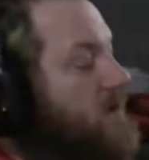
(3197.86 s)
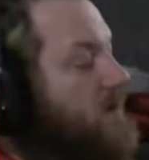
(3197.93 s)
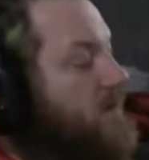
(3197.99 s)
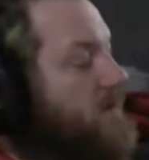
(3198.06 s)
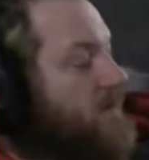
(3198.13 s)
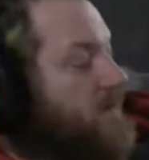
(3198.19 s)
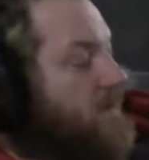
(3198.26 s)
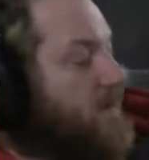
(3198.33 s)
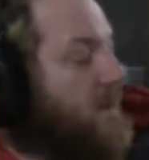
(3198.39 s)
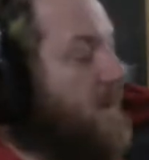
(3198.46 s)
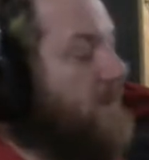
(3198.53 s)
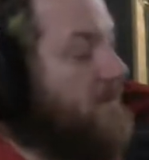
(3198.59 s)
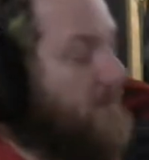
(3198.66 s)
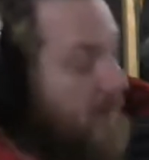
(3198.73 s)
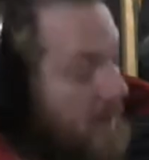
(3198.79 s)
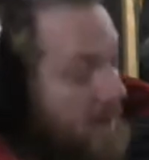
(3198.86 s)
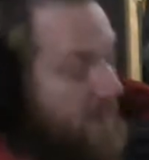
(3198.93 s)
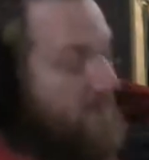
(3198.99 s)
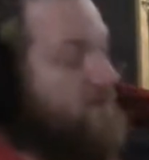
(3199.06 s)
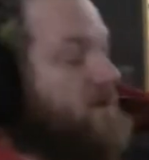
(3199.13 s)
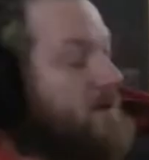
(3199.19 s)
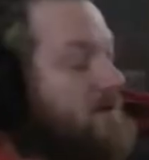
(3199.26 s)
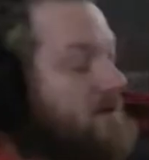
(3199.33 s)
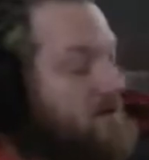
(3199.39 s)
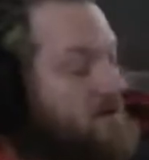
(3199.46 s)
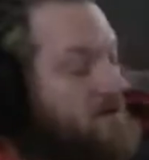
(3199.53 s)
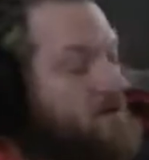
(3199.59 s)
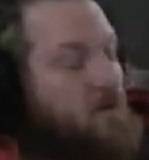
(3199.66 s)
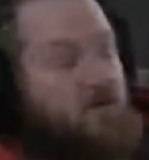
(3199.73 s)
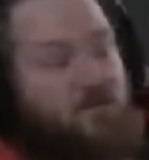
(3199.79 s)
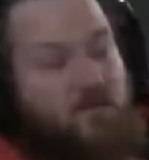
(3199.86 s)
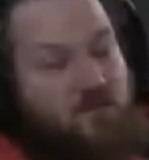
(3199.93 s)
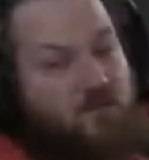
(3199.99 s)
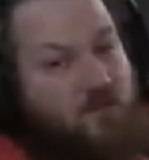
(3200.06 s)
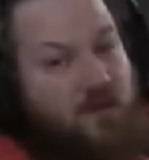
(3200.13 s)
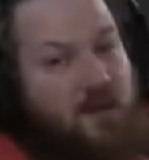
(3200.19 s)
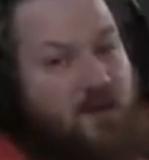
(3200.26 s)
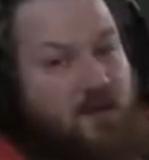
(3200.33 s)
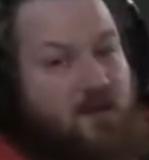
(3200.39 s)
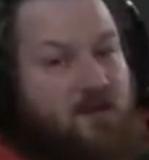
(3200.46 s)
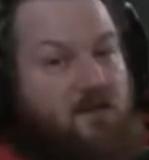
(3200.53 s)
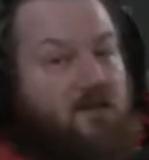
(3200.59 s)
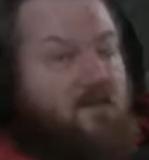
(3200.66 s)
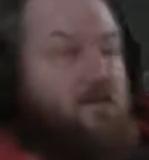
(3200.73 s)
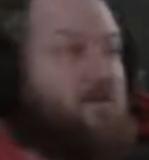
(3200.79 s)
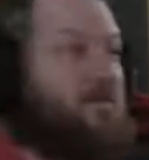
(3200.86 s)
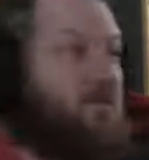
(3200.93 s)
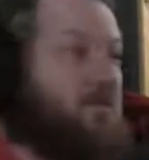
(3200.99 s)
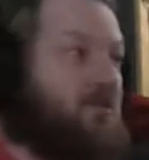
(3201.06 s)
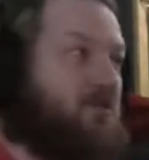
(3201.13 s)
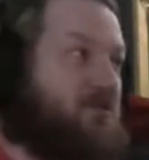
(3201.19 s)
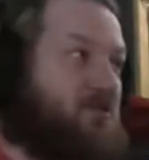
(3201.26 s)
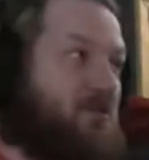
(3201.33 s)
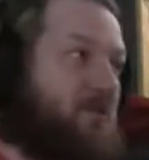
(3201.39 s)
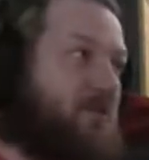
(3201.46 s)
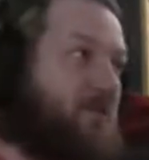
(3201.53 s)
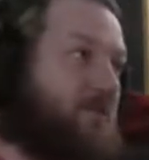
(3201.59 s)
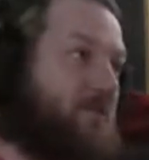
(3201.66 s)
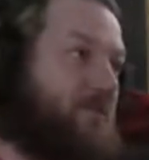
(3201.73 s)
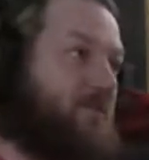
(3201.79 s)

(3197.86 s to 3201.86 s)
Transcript: But I may have been a little over dramatic during stream.